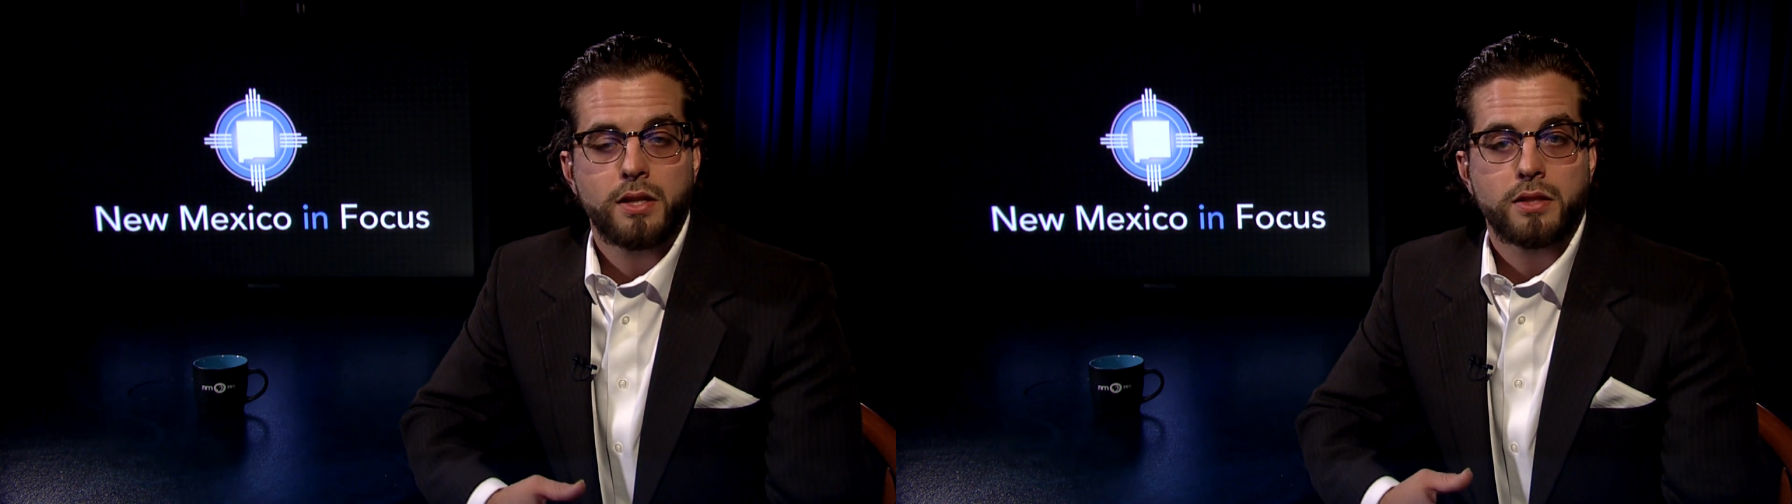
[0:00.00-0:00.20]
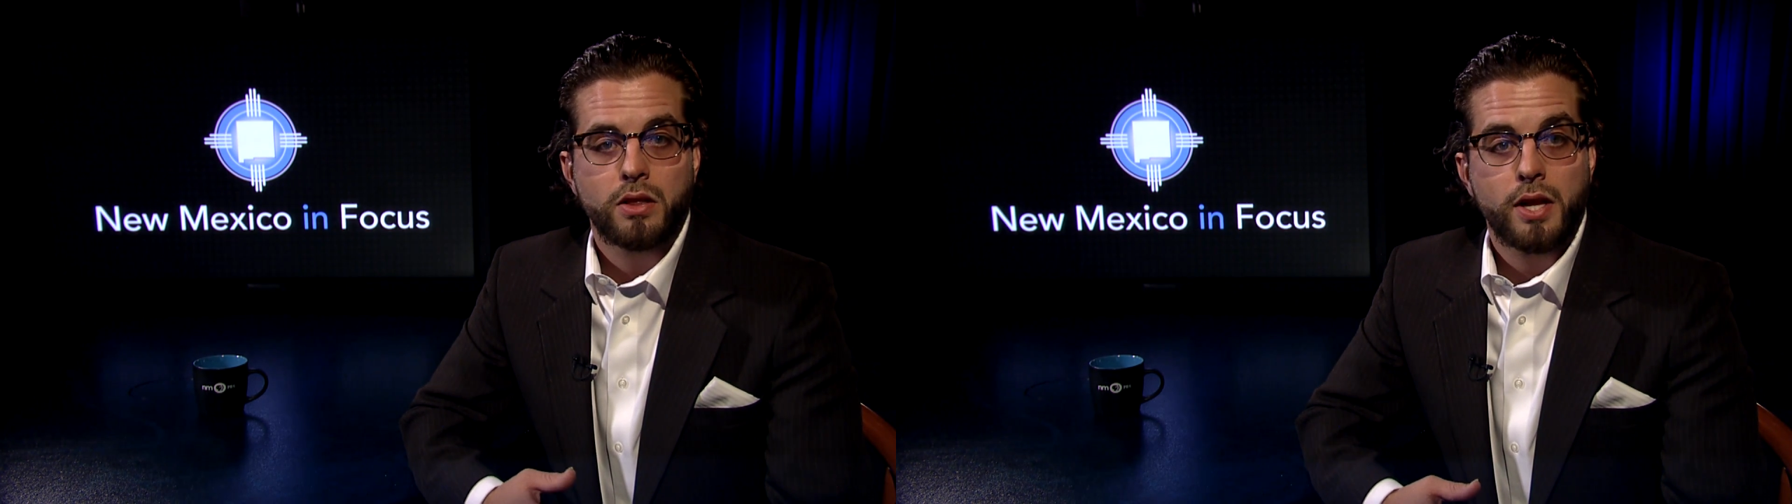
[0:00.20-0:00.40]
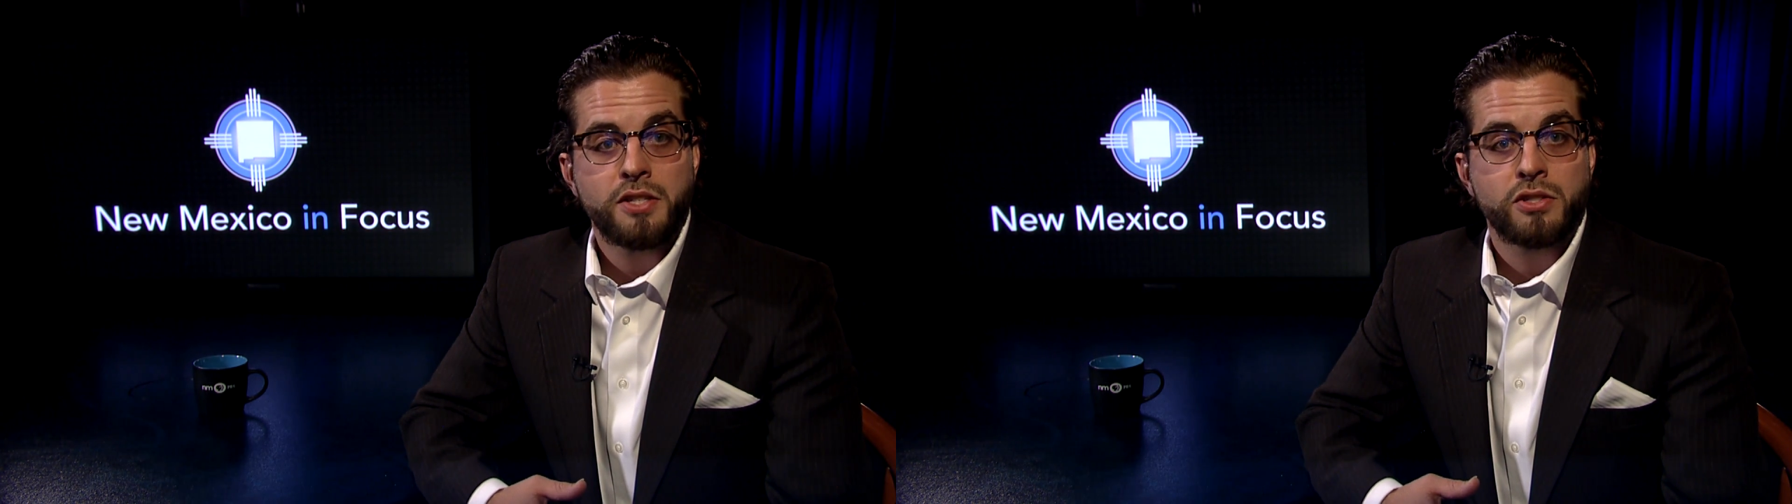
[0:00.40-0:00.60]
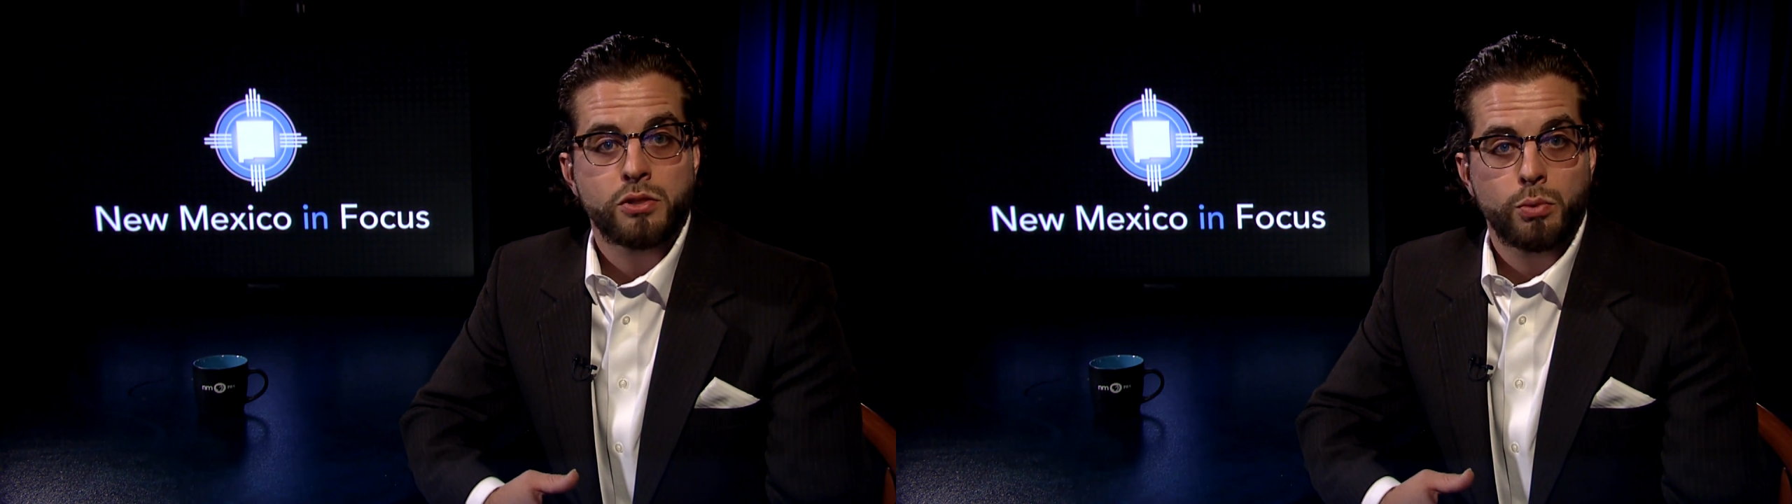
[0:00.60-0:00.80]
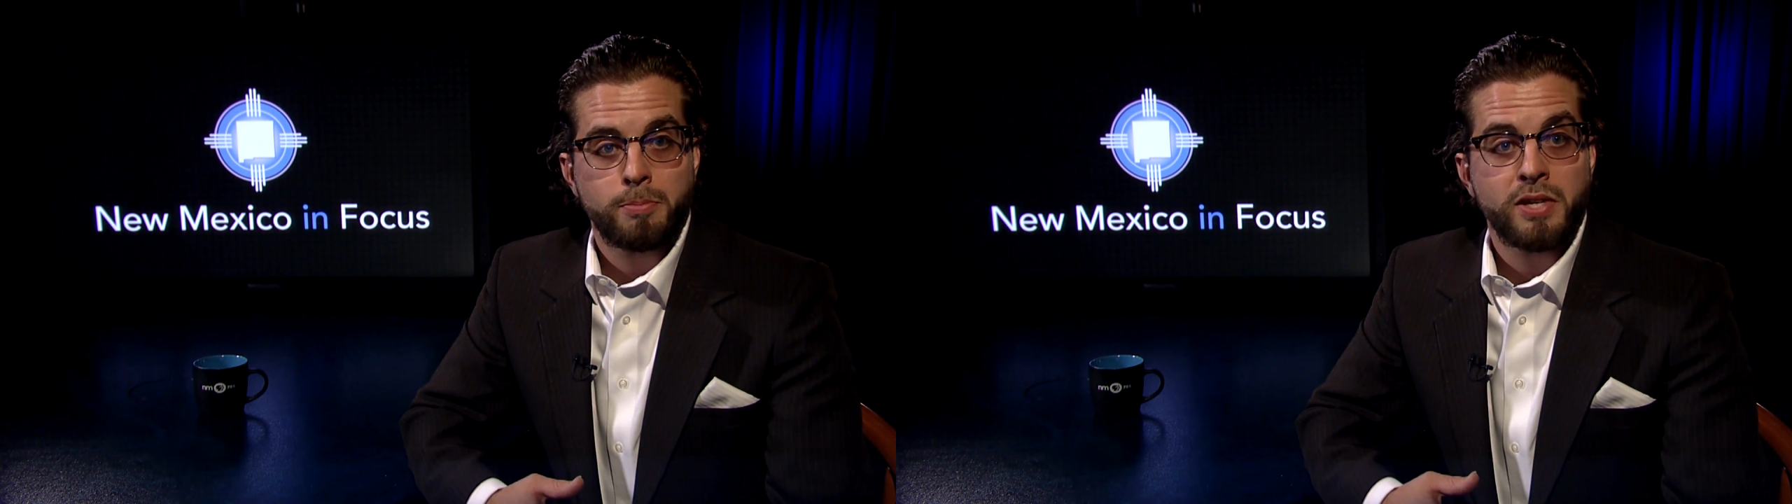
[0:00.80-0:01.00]
The license
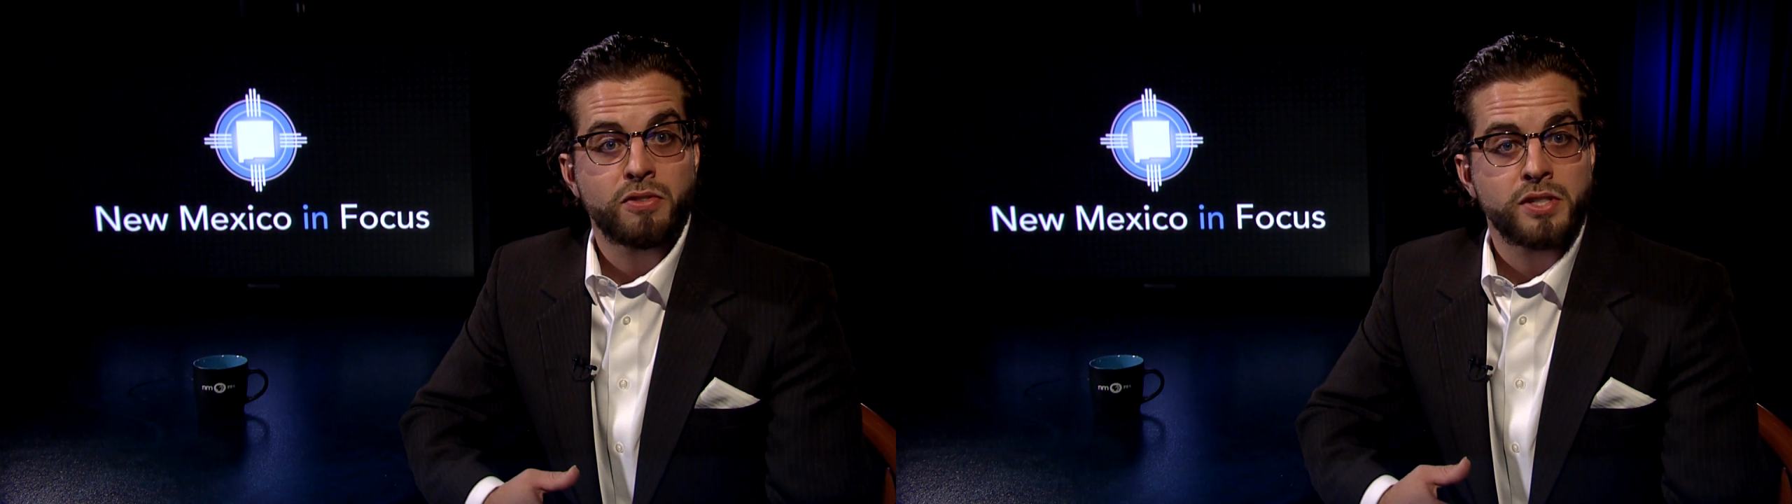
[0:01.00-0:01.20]
would be for